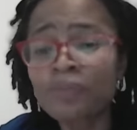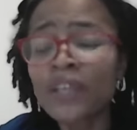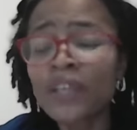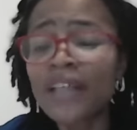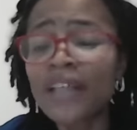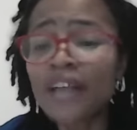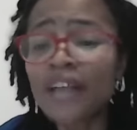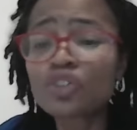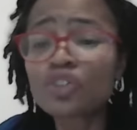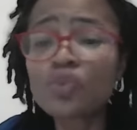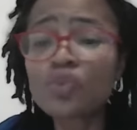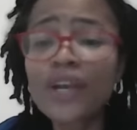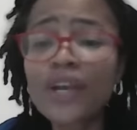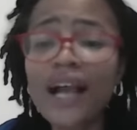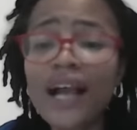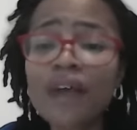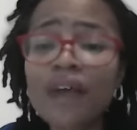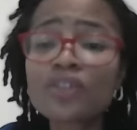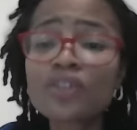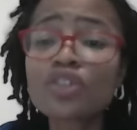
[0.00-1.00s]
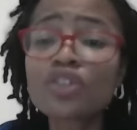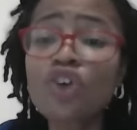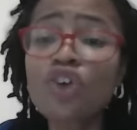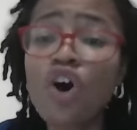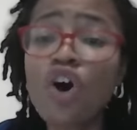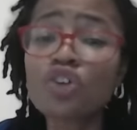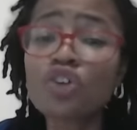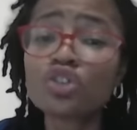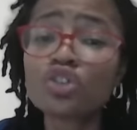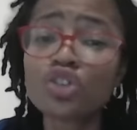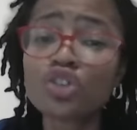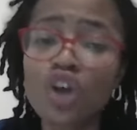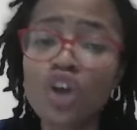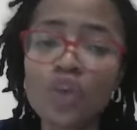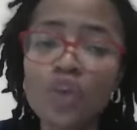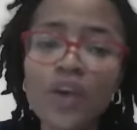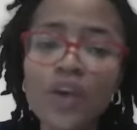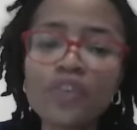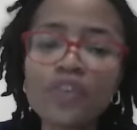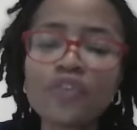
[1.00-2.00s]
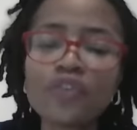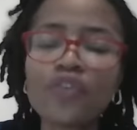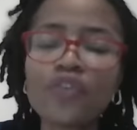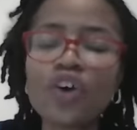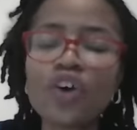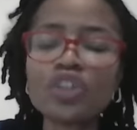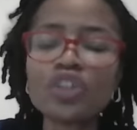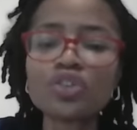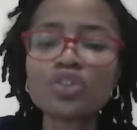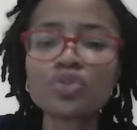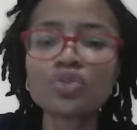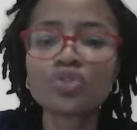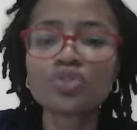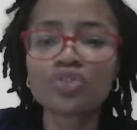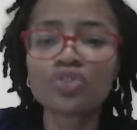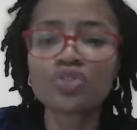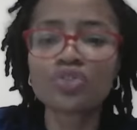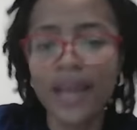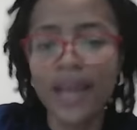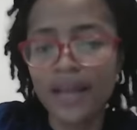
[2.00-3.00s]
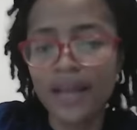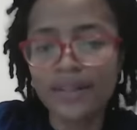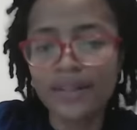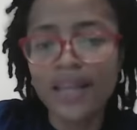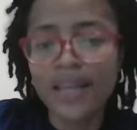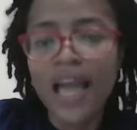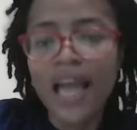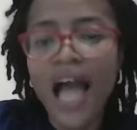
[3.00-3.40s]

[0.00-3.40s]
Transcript: that you will count it all joy when you fall into trials,